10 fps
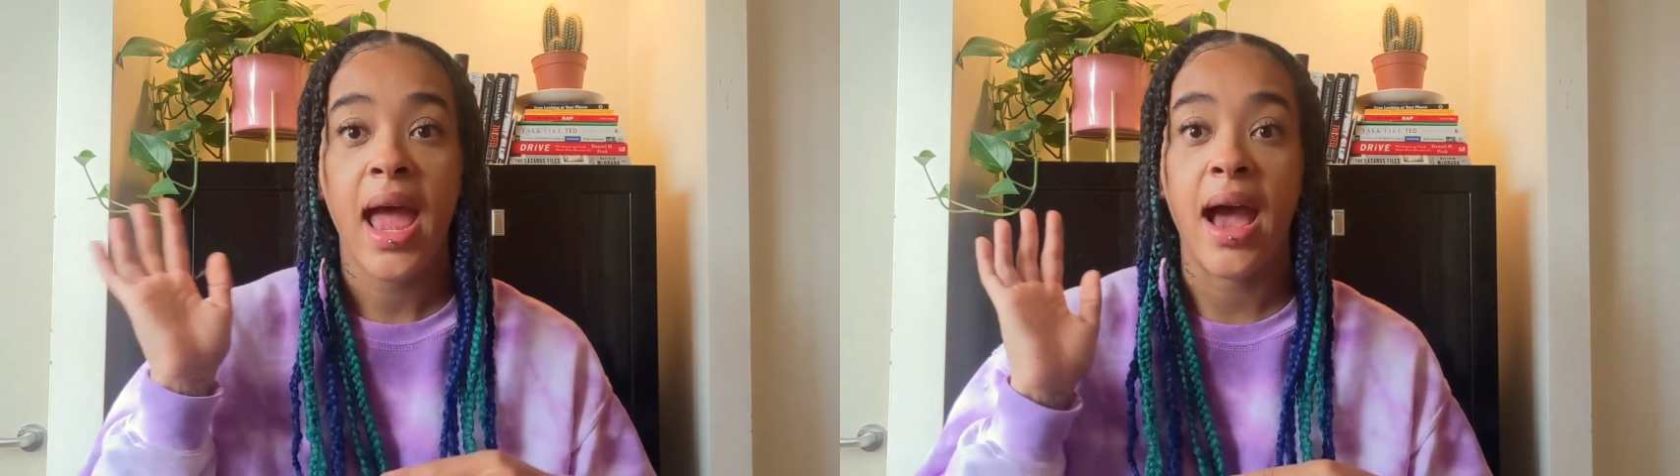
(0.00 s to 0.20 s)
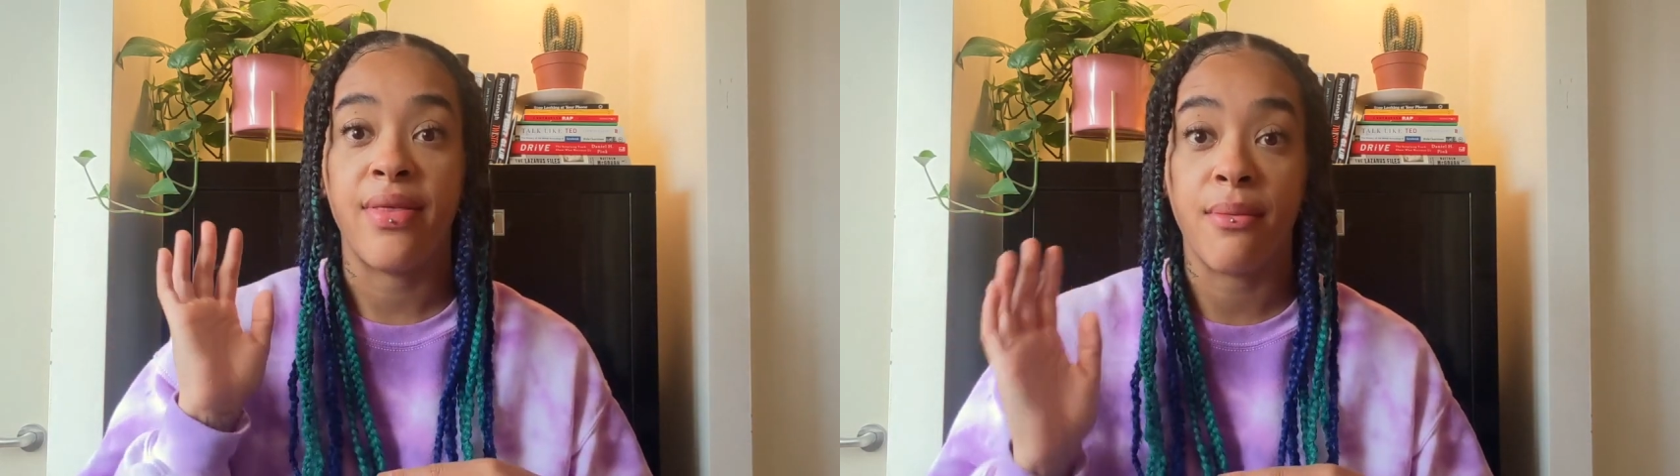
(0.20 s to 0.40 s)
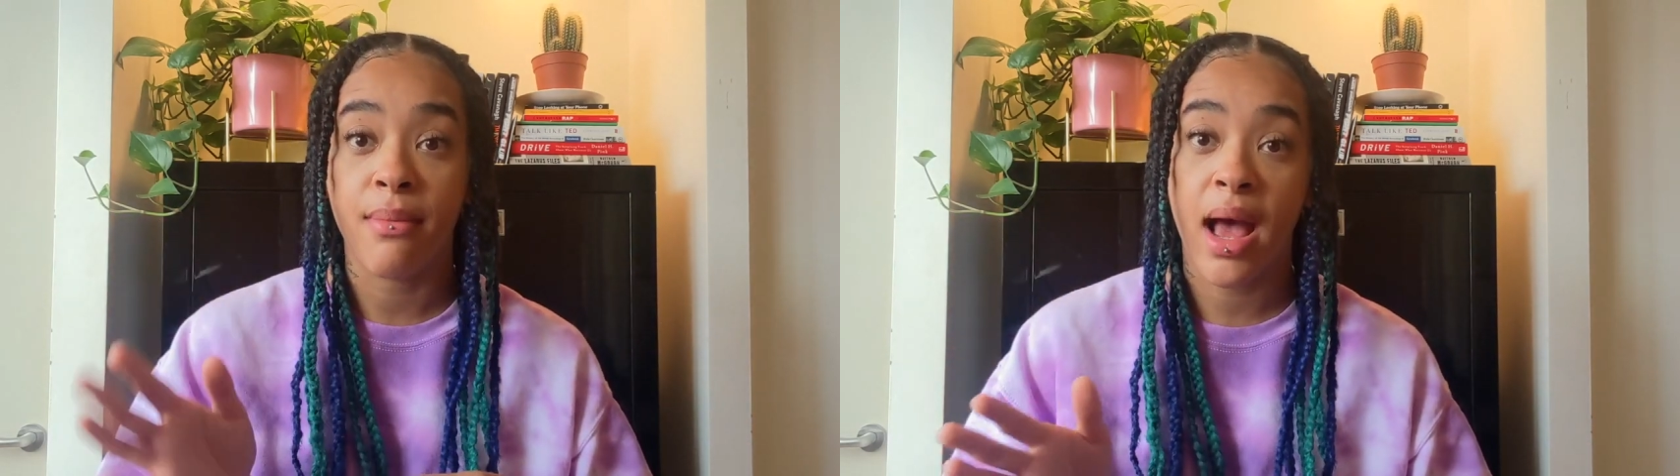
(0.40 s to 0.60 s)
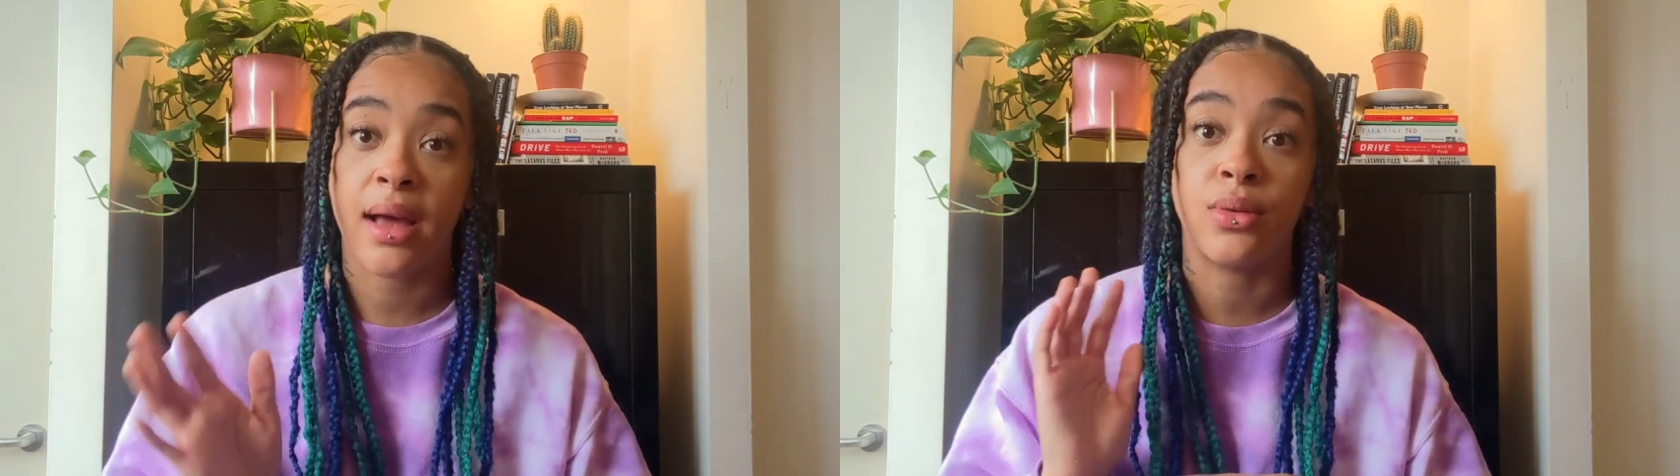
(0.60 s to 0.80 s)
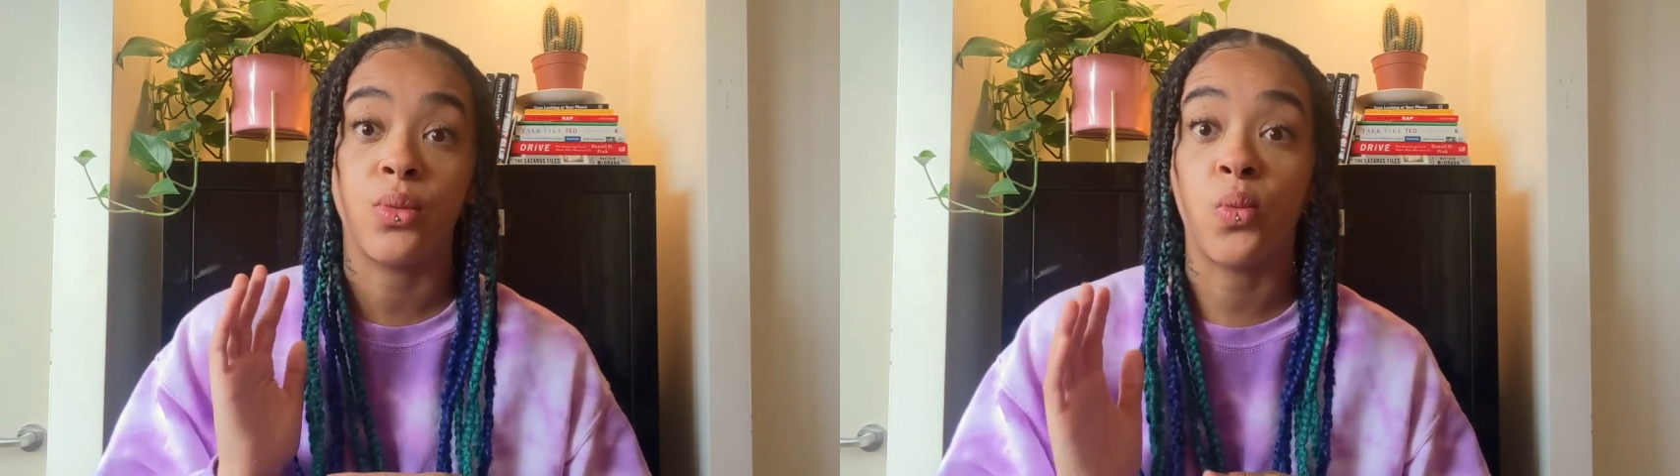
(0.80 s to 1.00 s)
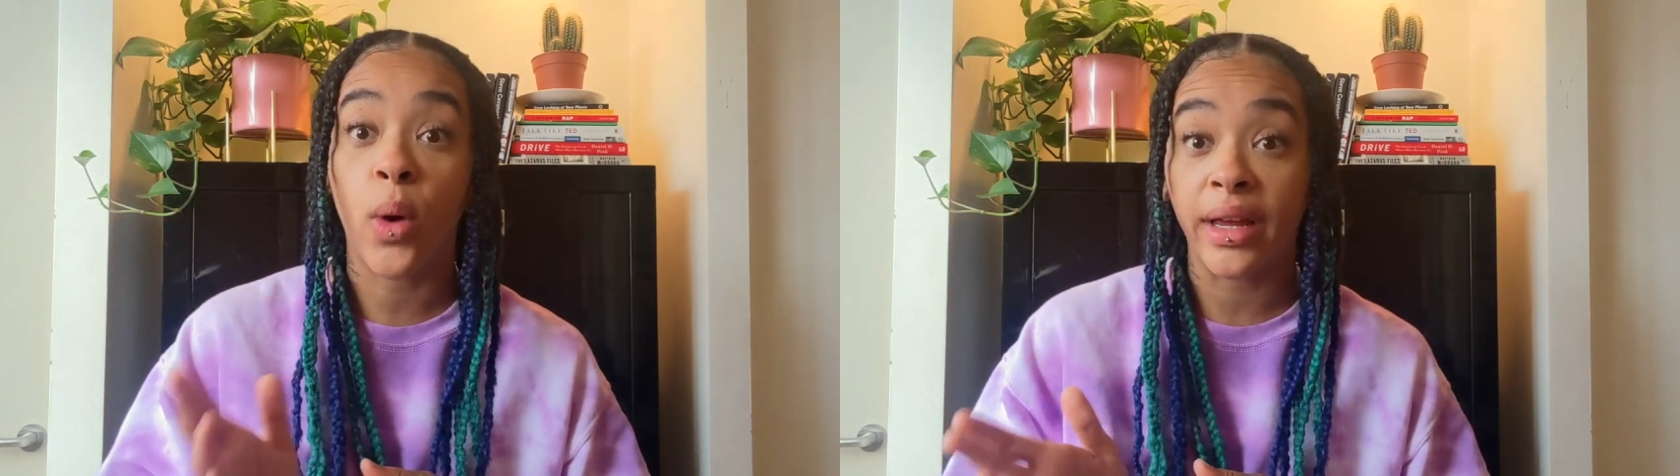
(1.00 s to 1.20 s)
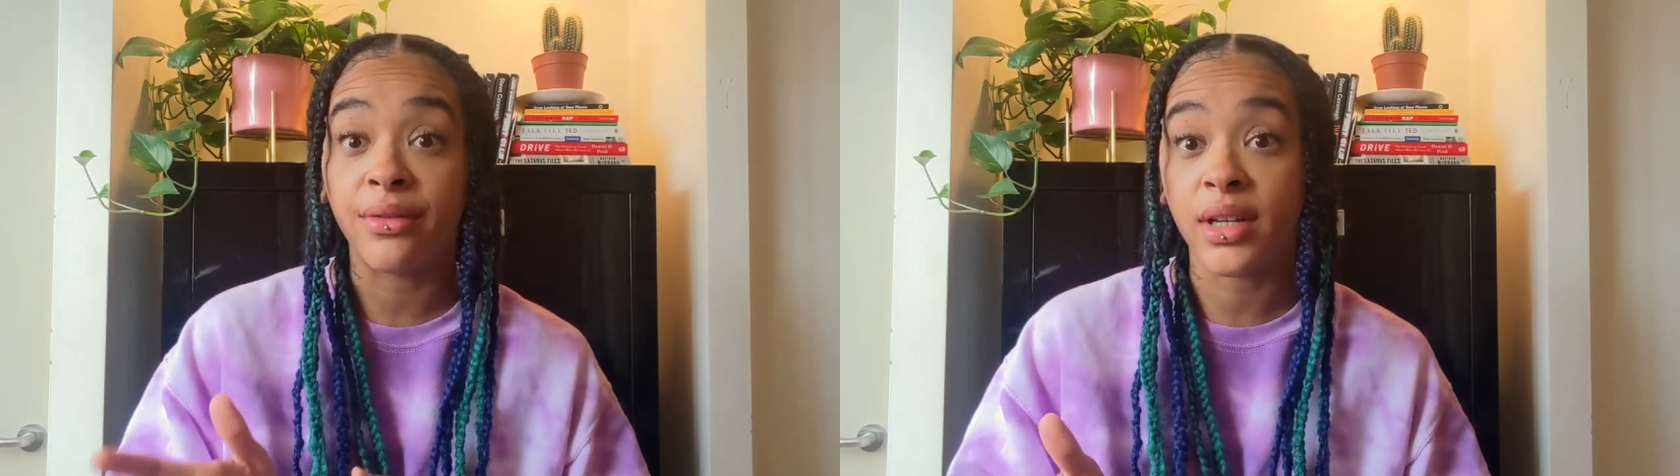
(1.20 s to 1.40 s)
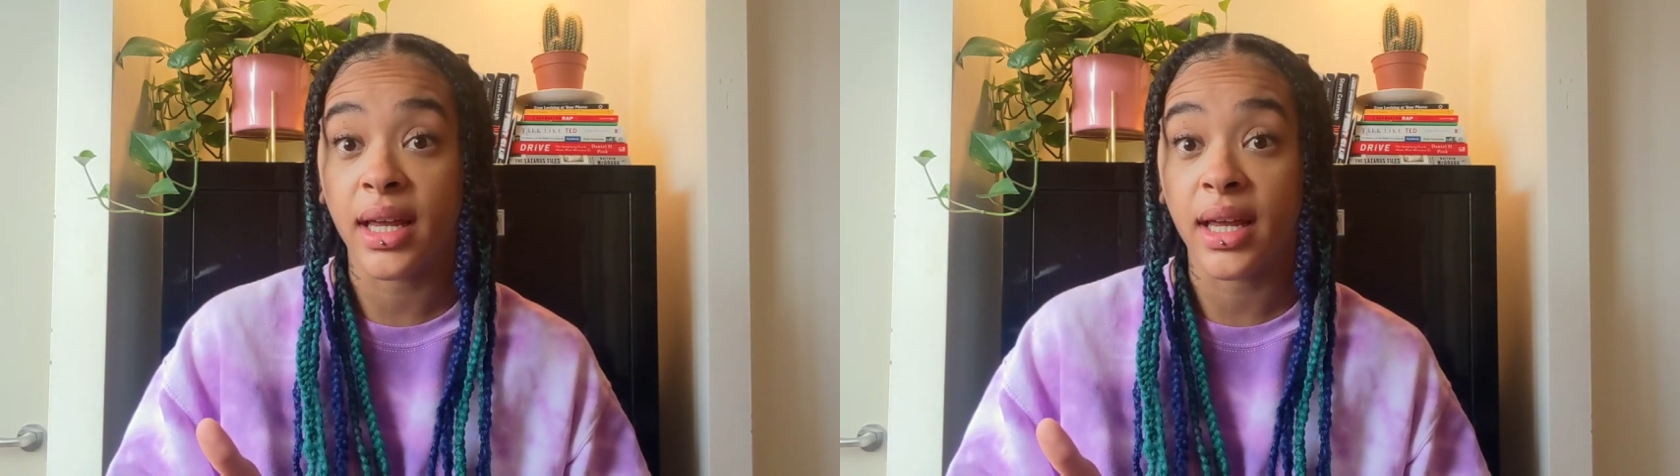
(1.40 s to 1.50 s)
and the man waved